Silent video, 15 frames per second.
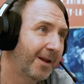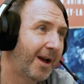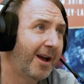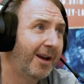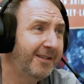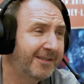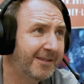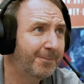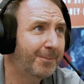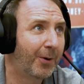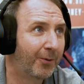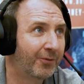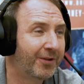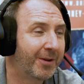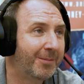I
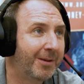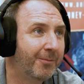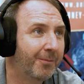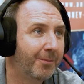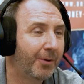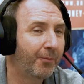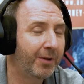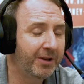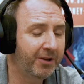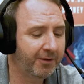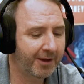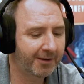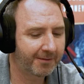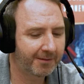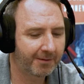suppose. I mean, but when you
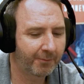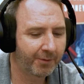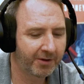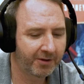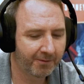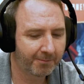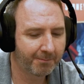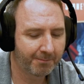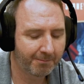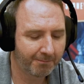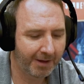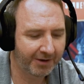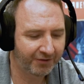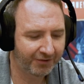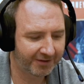get when you
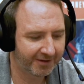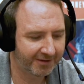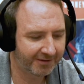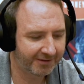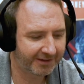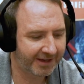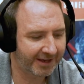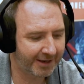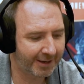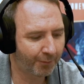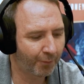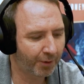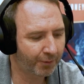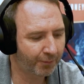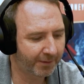mentioned, can I
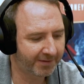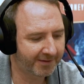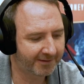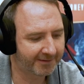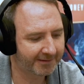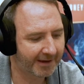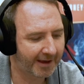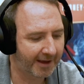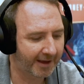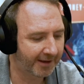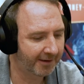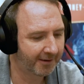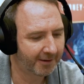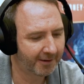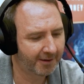work with this
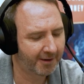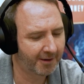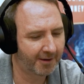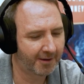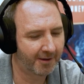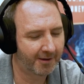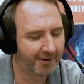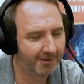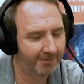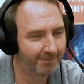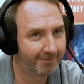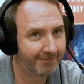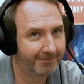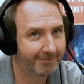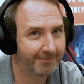guy?
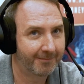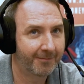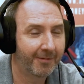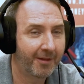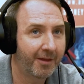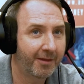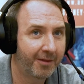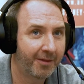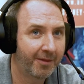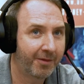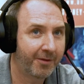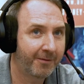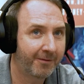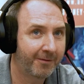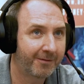Um, th-
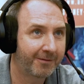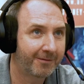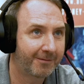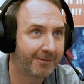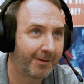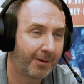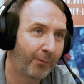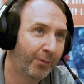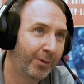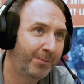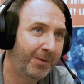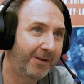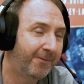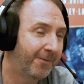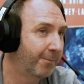there's would
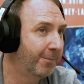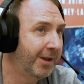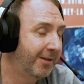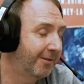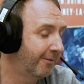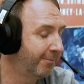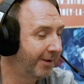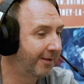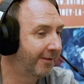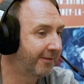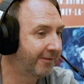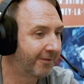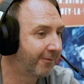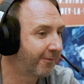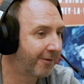be for me there'd be a
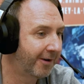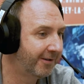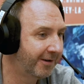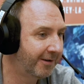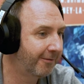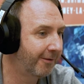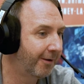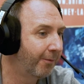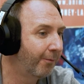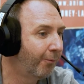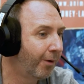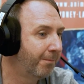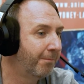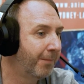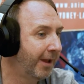list of criteria.
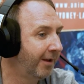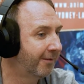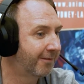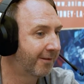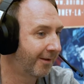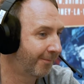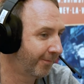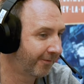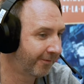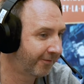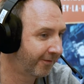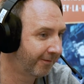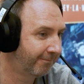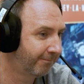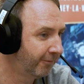What makes a
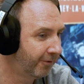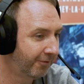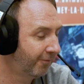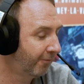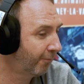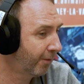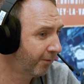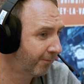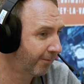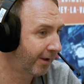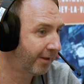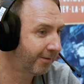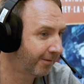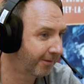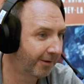person good to work
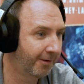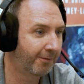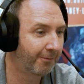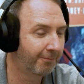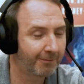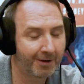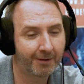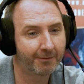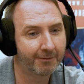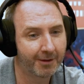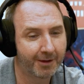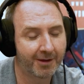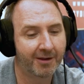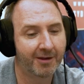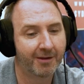with? You know, while
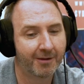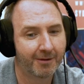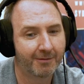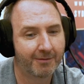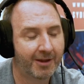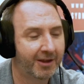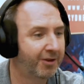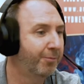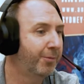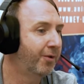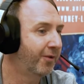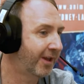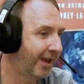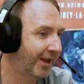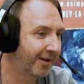they they
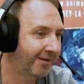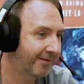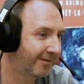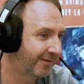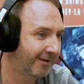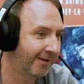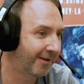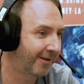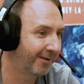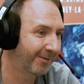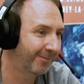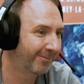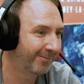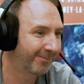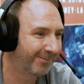communicate. Uh,
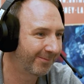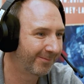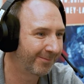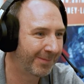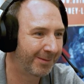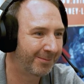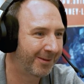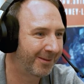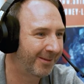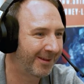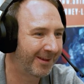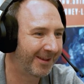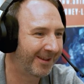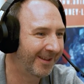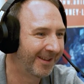maybe
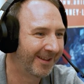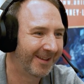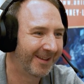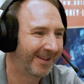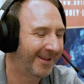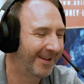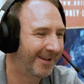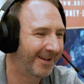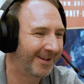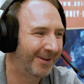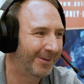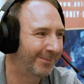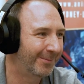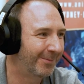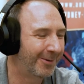they
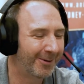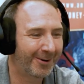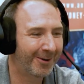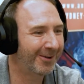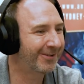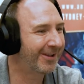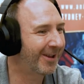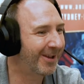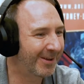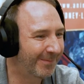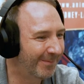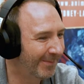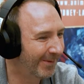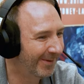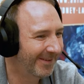um, are on
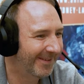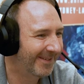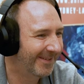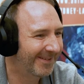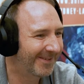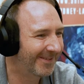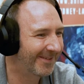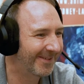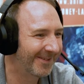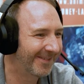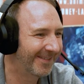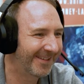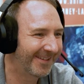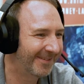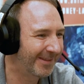time or
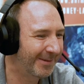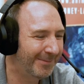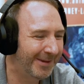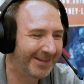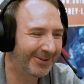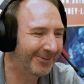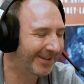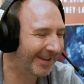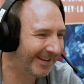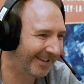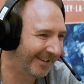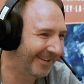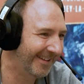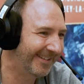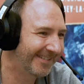they, they meet their
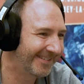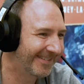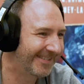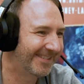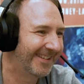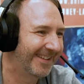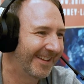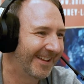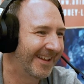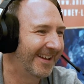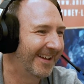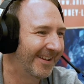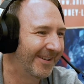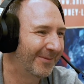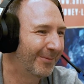deadlines.
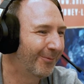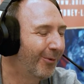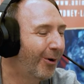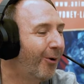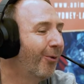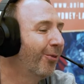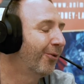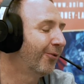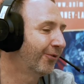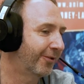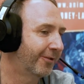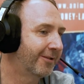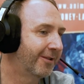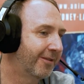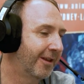Uh, all those
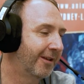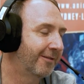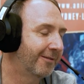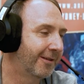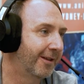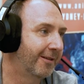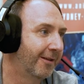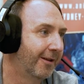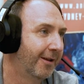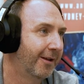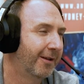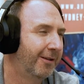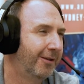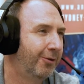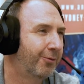sorts of things that
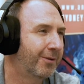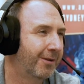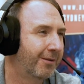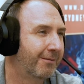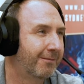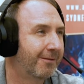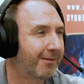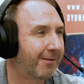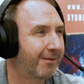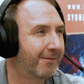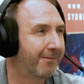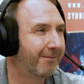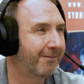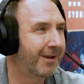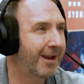you can sort of
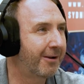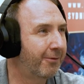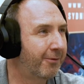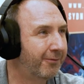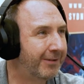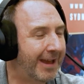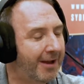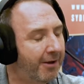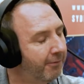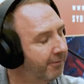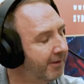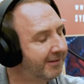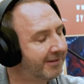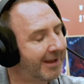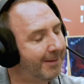narrow down
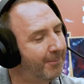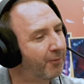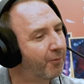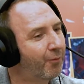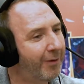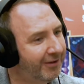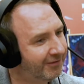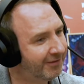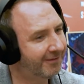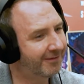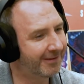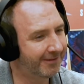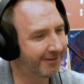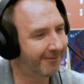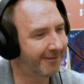the type of questions
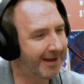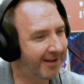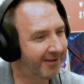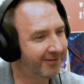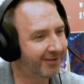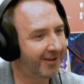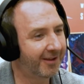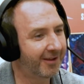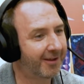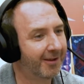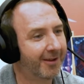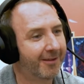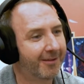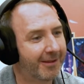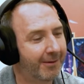that you're asking
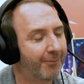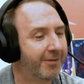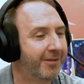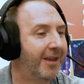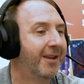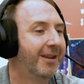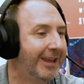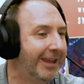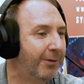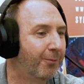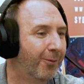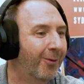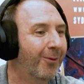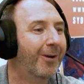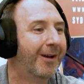that would then
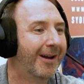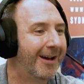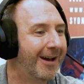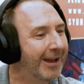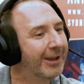equal, I